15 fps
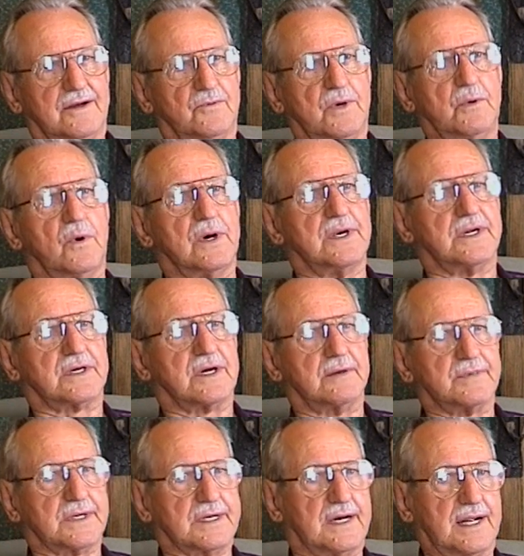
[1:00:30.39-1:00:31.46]
we wanted to
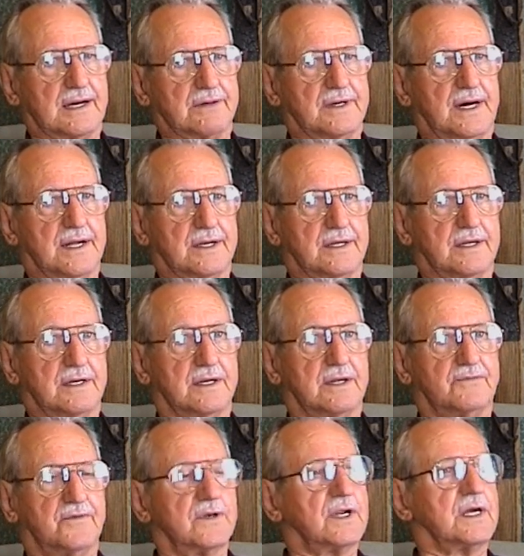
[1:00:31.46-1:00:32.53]
come to Colorado
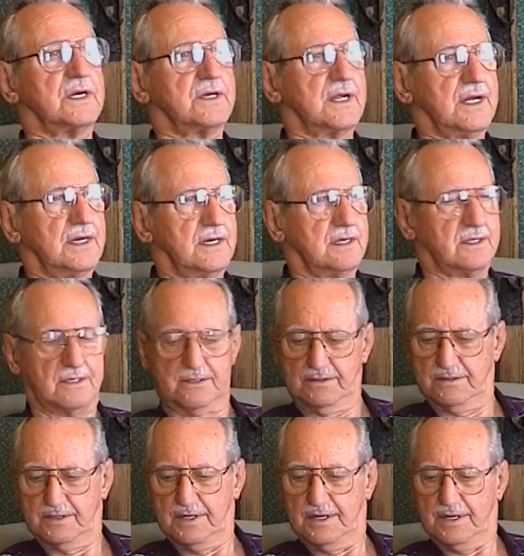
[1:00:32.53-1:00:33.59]
and fully intended to,
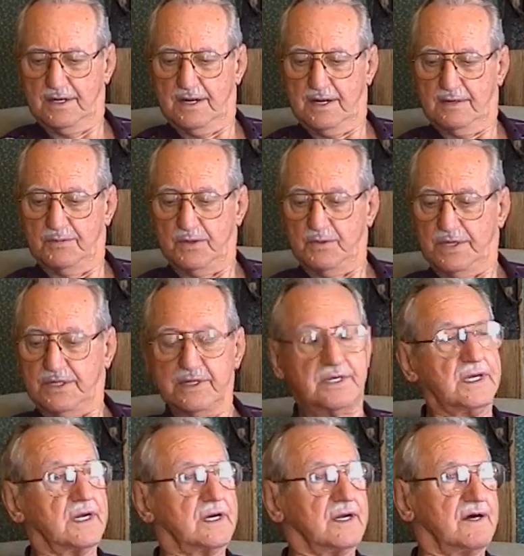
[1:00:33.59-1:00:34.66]
but we
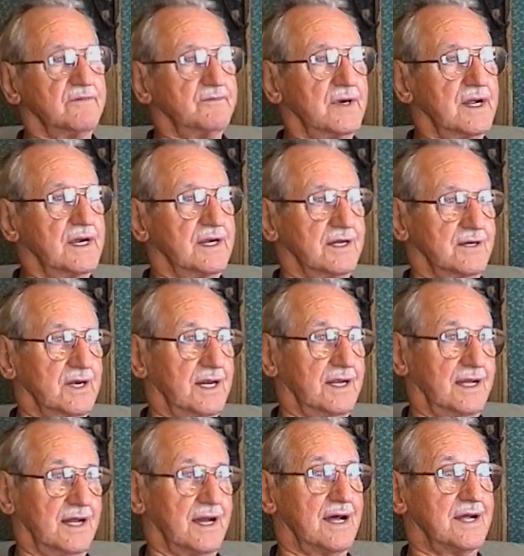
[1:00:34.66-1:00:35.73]
couldn't get enough money to
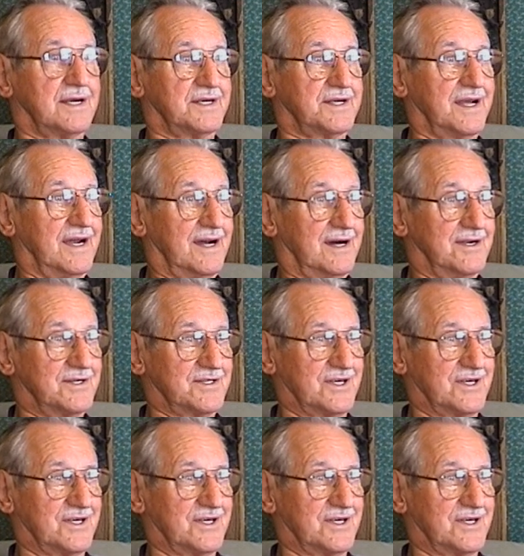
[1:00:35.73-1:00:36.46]
get out of town.